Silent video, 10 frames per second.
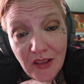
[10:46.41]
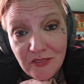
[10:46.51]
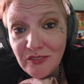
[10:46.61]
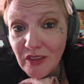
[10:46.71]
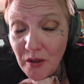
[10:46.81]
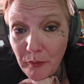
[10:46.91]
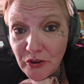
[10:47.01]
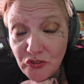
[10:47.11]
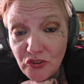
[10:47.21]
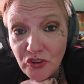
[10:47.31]
and say a
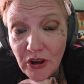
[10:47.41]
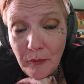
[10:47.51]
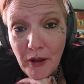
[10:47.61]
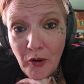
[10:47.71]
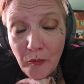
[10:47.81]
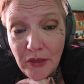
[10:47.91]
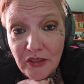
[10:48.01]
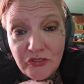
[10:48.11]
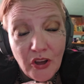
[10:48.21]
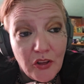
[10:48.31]
bunch of shit about
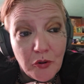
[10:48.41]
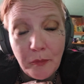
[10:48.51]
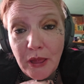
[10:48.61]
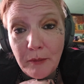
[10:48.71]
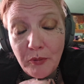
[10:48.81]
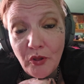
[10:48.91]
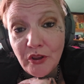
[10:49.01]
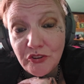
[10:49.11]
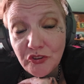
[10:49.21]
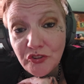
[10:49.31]
me to other people
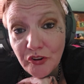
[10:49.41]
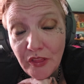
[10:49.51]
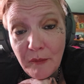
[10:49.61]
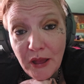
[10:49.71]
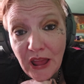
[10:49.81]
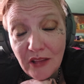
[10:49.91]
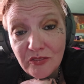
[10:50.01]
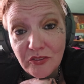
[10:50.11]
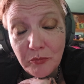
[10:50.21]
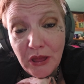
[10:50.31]
and to turn them
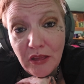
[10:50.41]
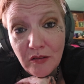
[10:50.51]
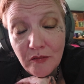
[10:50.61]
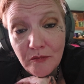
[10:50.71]
against me.